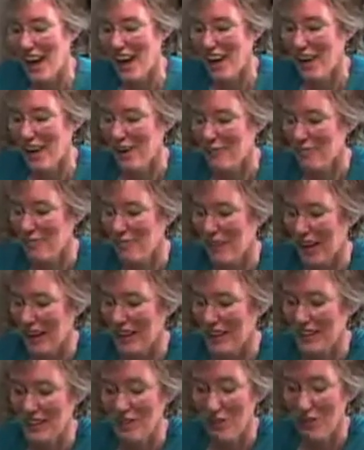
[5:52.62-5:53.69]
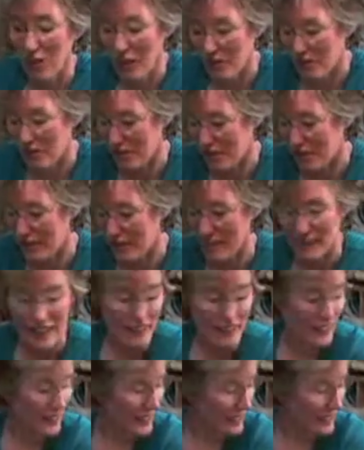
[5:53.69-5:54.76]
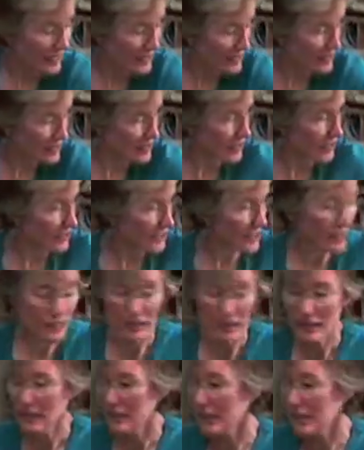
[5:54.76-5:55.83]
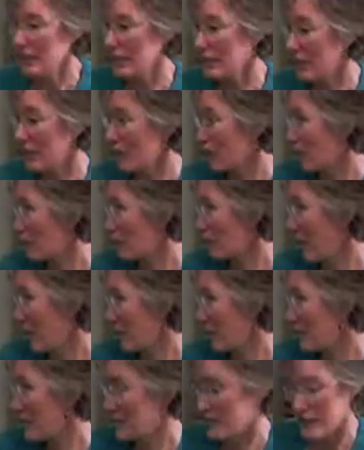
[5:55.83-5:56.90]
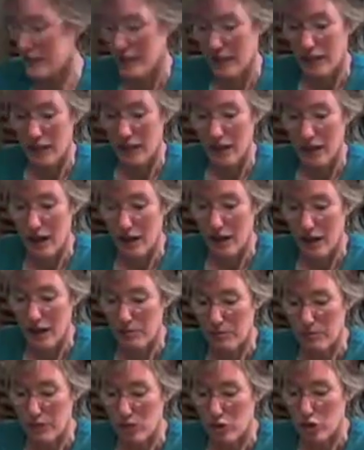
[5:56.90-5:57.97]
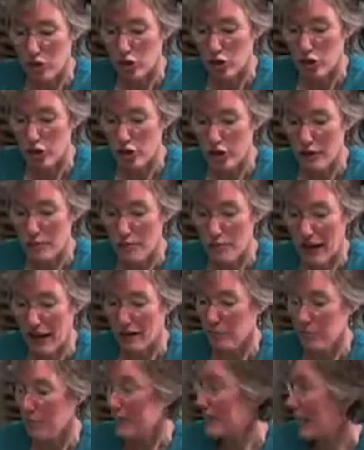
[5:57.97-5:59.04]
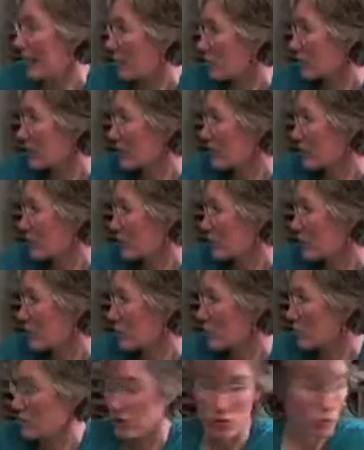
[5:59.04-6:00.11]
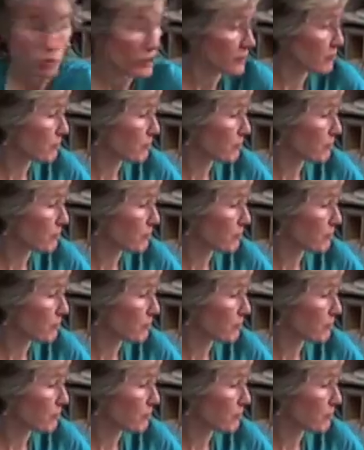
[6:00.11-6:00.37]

I think often kids in the younger grades learn math by counting individual discrete